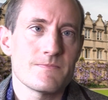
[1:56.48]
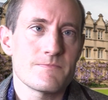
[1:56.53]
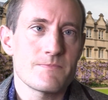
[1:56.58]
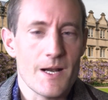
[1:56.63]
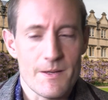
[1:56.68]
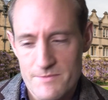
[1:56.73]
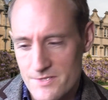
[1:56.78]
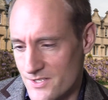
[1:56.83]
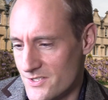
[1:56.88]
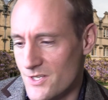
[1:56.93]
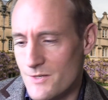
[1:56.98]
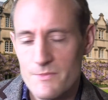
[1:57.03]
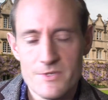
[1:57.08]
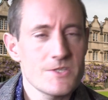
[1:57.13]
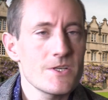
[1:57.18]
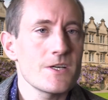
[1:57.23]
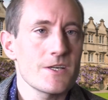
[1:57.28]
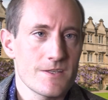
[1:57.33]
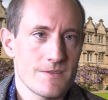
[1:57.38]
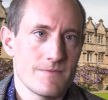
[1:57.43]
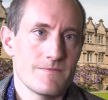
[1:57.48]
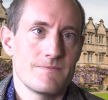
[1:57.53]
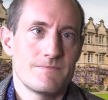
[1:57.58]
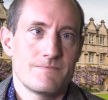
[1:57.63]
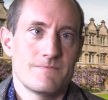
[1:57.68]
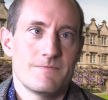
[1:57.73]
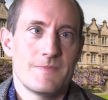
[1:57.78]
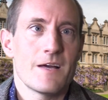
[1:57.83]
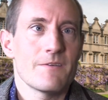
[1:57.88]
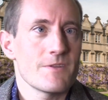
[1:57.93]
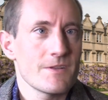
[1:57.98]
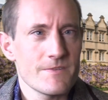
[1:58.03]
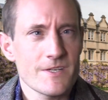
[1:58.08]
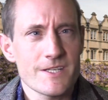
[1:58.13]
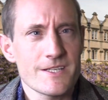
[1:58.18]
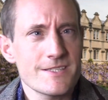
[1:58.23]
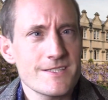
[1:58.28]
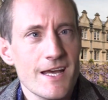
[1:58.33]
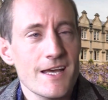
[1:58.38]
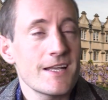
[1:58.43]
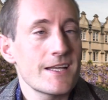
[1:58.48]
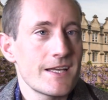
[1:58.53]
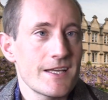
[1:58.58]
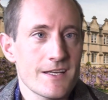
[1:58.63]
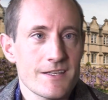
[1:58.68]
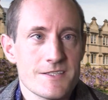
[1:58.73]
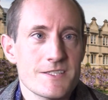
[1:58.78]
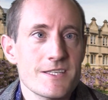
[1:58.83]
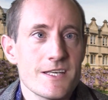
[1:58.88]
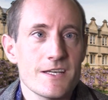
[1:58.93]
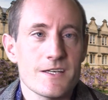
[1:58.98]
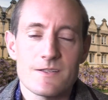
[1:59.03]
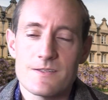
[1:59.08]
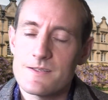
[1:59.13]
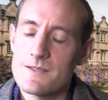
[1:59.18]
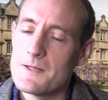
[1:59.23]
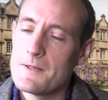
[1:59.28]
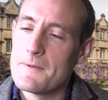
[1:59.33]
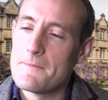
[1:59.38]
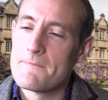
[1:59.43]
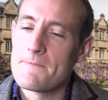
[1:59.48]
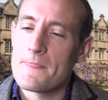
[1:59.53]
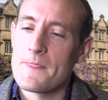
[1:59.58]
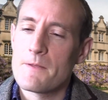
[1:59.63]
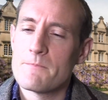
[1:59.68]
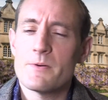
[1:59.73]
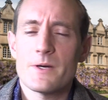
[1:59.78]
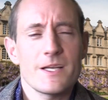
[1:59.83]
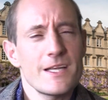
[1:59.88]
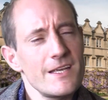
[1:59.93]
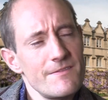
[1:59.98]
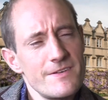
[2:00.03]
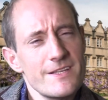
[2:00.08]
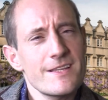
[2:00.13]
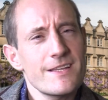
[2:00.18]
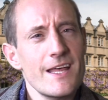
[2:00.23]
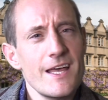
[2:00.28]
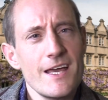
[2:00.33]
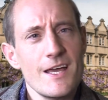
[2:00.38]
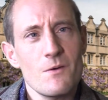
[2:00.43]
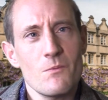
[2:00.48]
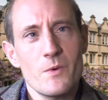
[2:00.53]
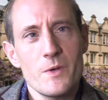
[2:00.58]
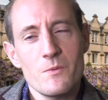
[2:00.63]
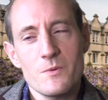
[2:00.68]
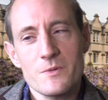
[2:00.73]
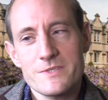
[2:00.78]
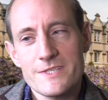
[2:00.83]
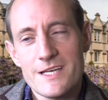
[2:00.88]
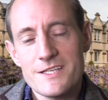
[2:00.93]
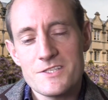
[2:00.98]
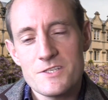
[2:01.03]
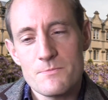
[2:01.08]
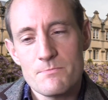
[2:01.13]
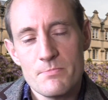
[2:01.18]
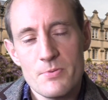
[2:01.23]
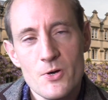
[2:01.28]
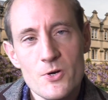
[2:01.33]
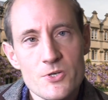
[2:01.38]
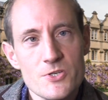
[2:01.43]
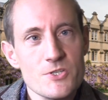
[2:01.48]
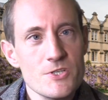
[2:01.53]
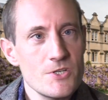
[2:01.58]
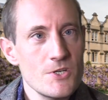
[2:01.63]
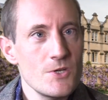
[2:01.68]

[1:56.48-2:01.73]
perhaps assume a certain level of understanding and skill, but even there we will tend to push